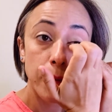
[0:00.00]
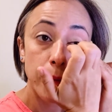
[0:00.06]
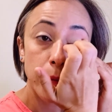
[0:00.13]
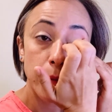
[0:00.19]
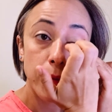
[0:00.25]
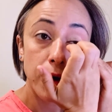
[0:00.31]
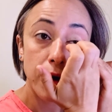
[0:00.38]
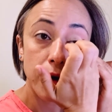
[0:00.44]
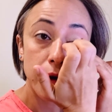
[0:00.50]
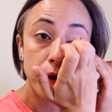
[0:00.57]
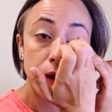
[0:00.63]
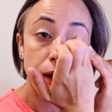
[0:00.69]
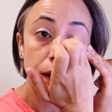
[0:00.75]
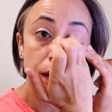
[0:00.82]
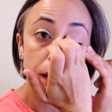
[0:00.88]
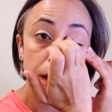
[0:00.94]
But
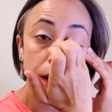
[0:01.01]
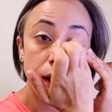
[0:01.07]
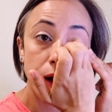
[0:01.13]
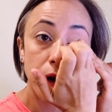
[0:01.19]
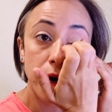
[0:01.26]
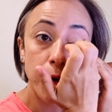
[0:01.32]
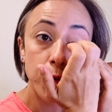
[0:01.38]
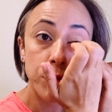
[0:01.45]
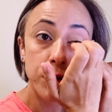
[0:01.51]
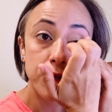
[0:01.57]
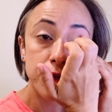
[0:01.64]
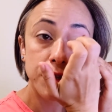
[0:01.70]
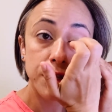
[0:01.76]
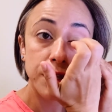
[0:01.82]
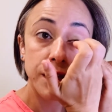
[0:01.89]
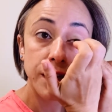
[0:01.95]
I wish
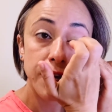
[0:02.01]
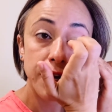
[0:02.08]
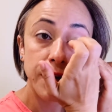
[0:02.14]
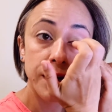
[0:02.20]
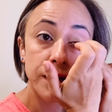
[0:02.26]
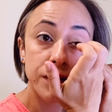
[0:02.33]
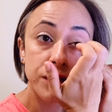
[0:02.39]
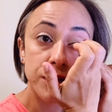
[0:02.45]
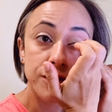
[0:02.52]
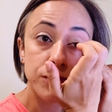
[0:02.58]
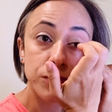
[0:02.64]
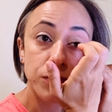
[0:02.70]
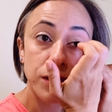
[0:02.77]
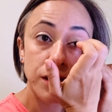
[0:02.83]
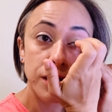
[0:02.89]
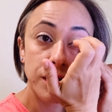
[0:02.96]
that they had just
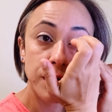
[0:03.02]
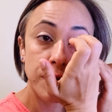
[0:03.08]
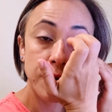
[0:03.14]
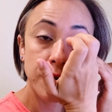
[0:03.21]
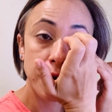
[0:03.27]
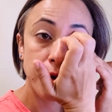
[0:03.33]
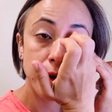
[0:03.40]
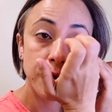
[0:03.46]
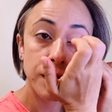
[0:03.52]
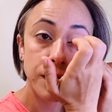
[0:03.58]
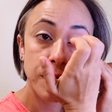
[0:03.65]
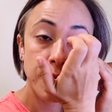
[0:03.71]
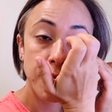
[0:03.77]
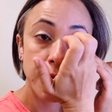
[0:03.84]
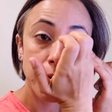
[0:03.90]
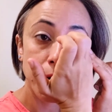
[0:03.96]
one
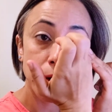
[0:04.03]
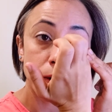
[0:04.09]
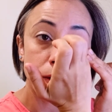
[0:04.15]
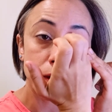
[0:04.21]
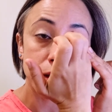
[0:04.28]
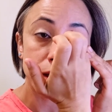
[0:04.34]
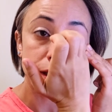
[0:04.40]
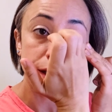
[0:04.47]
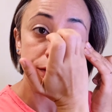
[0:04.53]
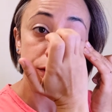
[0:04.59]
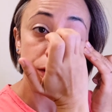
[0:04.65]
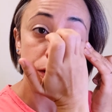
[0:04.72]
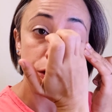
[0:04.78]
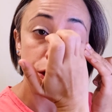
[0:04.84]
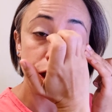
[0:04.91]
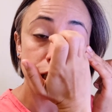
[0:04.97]
or
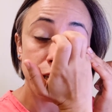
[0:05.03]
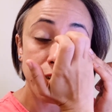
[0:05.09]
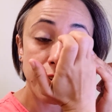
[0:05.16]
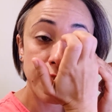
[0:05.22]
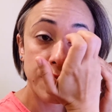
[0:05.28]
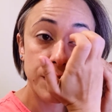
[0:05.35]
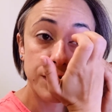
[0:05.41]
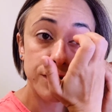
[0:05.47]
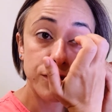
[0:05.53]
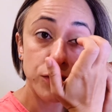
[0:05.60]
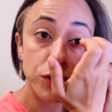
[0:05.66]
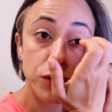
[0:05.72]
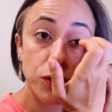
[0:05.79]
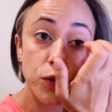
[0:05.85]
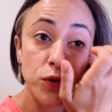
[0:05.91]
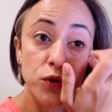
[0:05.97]
several shades for
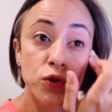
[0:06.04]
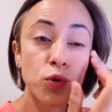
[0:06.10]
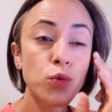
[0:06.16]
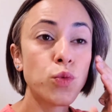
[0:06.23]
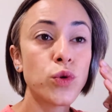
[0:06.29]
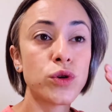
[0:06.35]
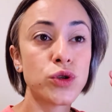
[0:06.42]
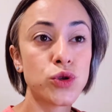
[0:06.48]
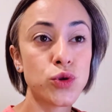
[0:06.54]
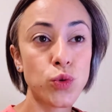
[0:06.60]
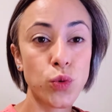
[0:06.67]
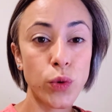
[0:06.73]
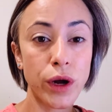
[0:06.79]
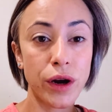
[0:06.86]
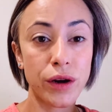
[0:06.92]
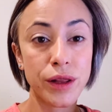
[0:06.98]
those who want to
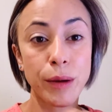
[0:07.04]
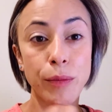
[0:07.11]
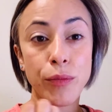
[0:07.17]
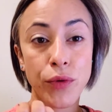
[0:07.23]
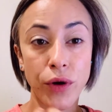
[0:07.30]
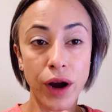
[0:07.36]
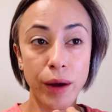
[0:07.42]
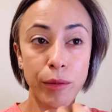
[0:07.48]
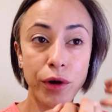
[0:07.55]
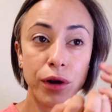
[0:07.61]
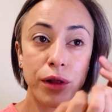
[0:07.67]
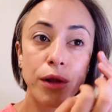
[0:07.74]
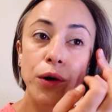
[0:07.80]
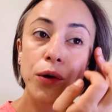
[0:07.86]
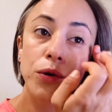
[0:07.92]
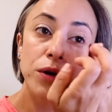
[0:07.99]
wear the primer
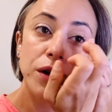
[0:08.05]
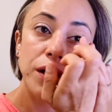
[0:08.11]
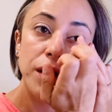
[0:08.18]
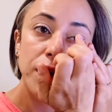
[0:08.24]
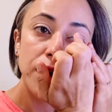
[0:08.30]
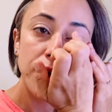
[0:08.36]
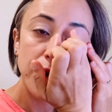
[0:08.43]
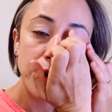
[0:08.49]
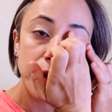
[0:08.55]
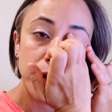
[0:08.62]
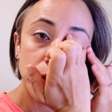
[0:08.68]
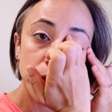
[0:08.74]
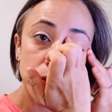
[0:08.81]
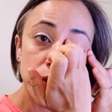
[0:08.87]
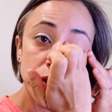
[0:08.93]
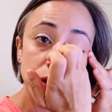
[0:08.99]
alone
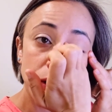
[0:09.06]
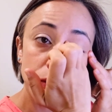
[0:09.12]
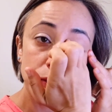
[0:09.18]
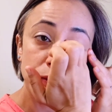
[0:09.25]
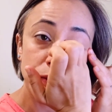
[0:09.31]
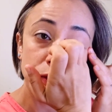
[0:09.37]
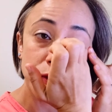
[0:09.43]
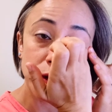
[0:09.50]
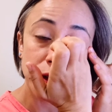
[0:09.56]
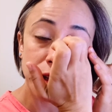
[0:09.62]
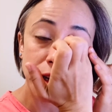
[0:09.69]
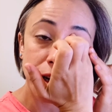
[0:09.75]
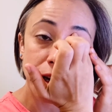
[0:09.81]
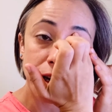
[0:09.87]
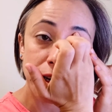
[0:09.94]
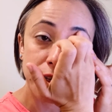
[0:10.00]
without putting the
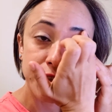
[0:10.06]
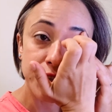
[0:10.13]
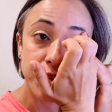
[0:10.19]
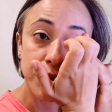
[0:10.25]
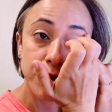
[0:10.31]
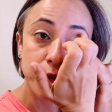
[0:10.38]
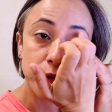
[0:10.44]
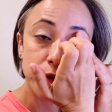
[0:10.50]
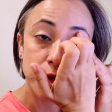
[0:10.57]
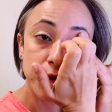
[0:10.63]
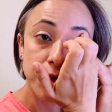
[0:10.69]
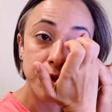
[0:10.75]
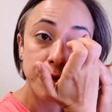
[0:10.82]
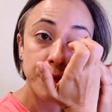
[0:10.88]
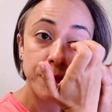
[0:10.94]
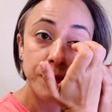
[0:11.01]
eyeshadows on it.